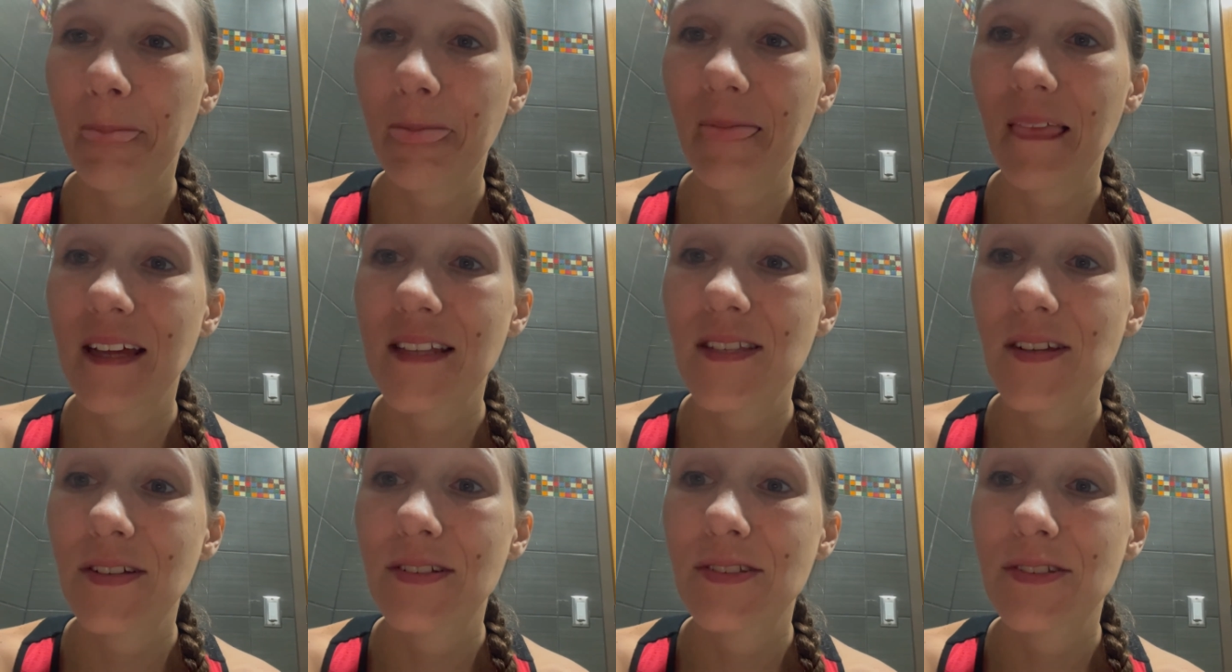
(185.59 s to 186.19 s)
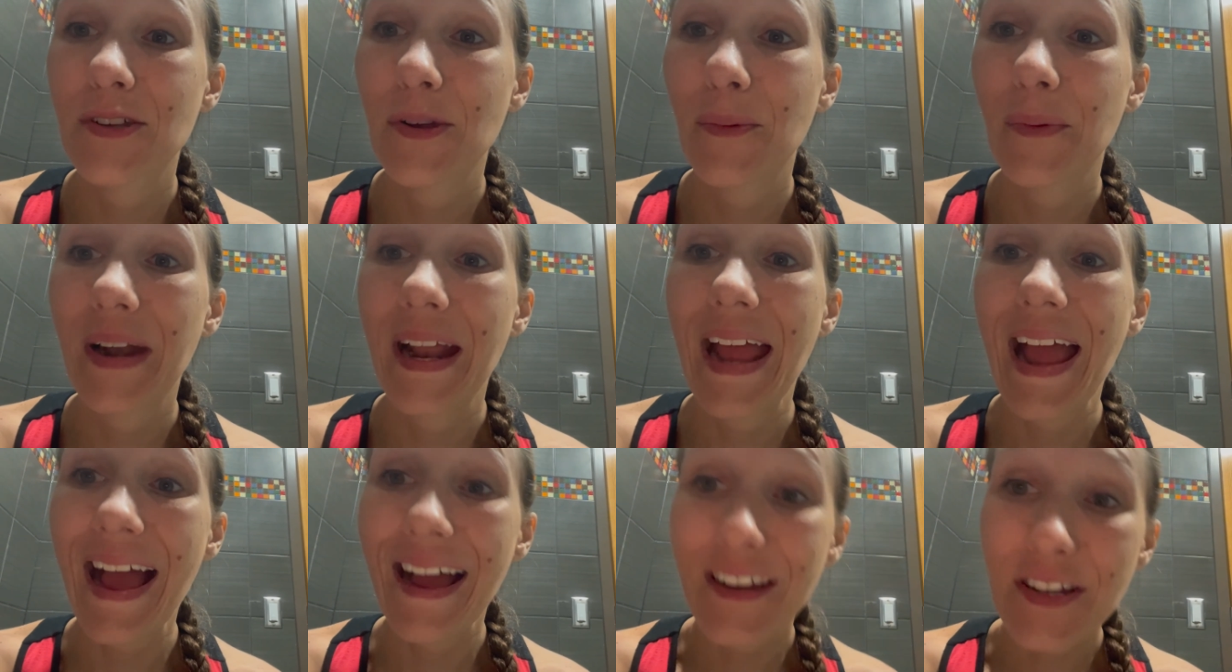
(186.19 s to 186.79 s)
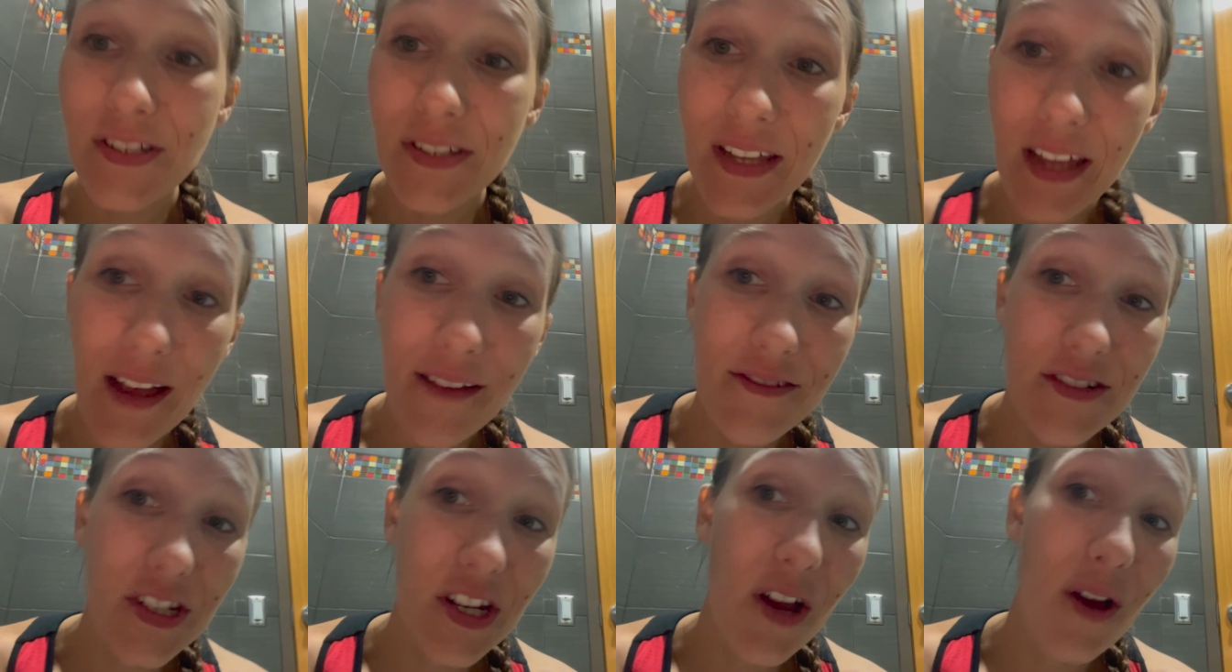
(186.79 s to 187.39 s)
It's hard to know when I actually have
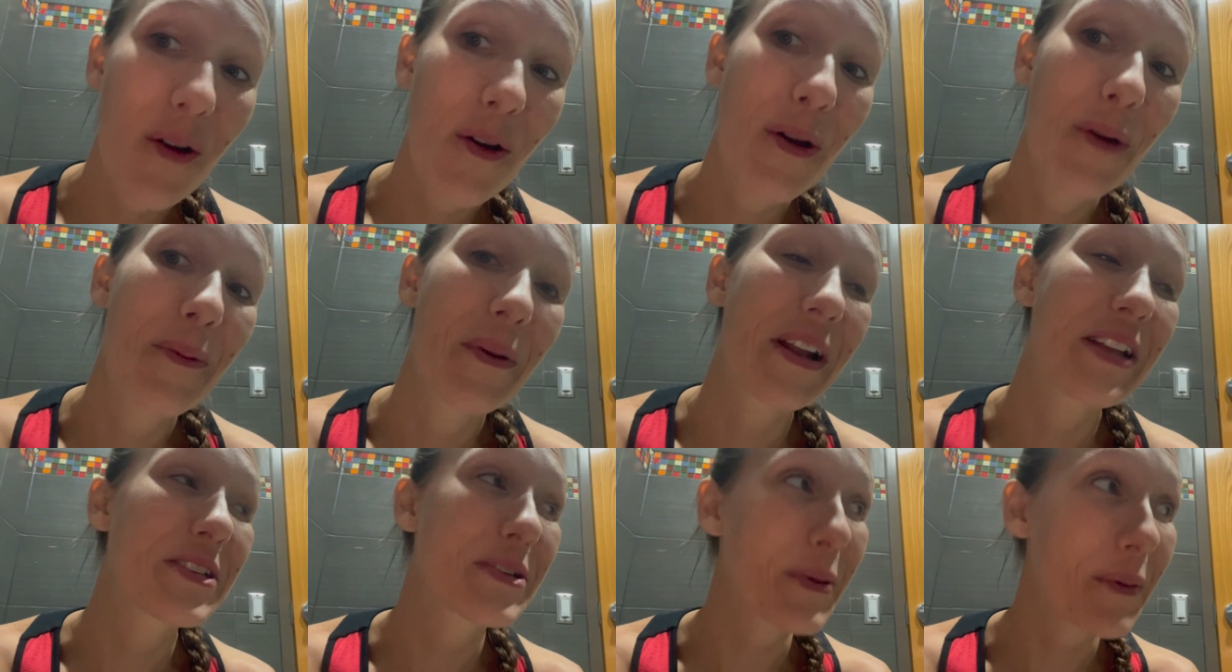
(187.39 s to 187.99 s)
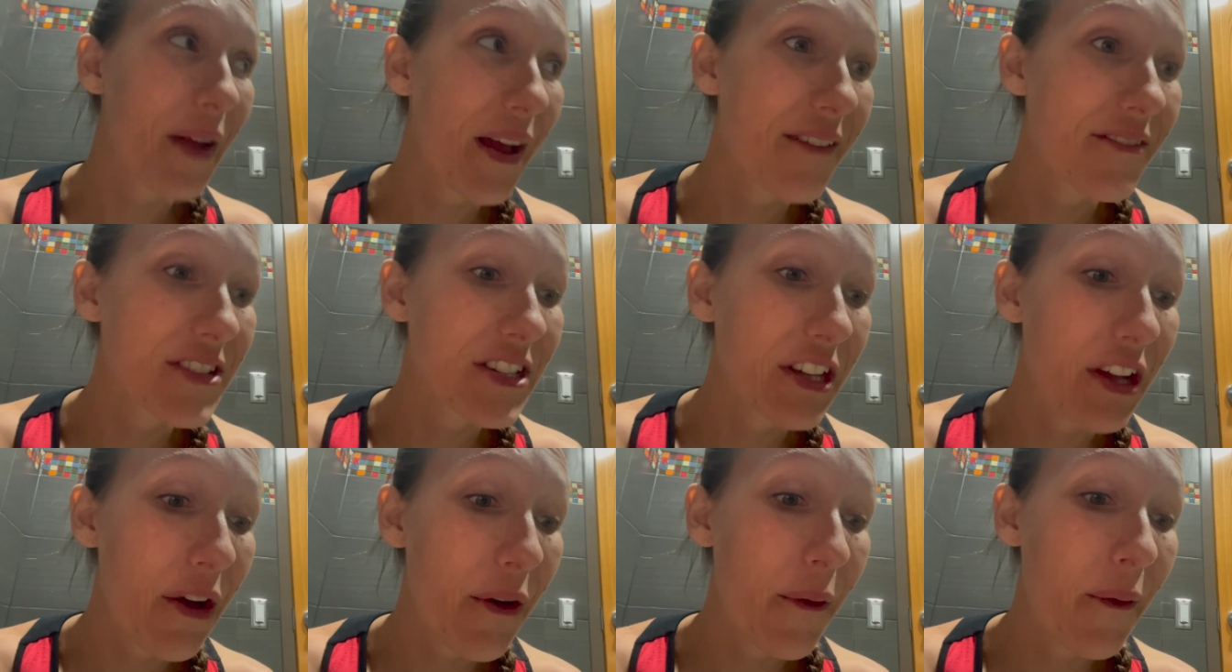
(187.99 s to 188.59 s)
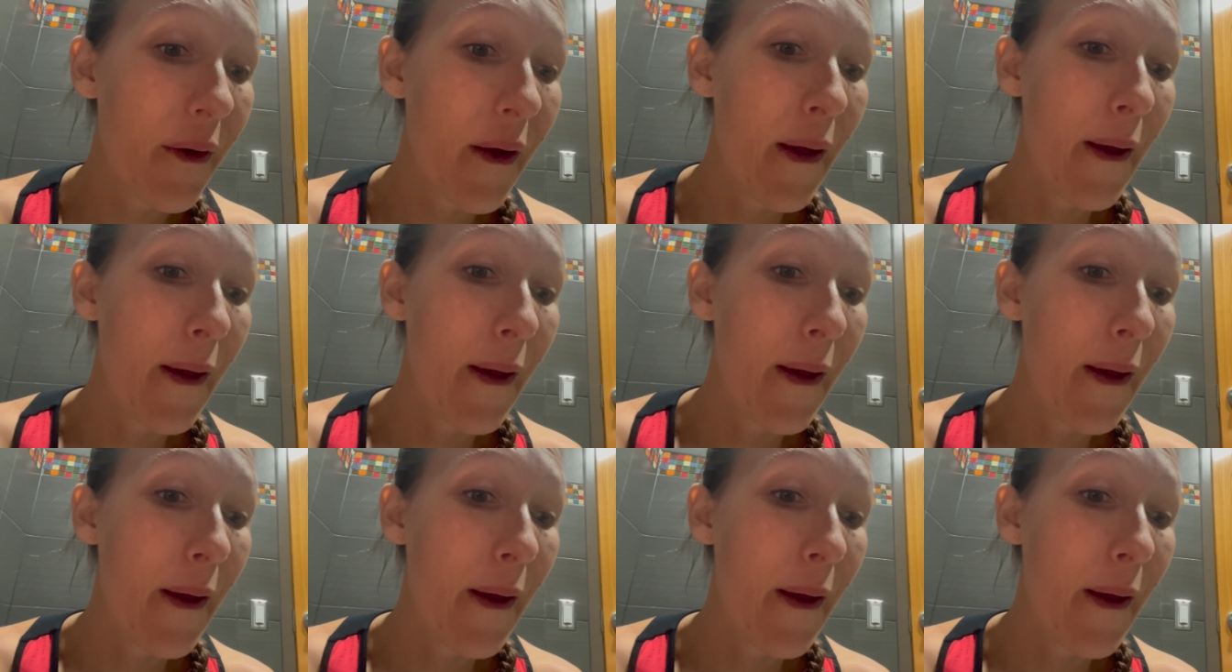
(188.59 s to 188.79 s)
to go, when I don't have to go.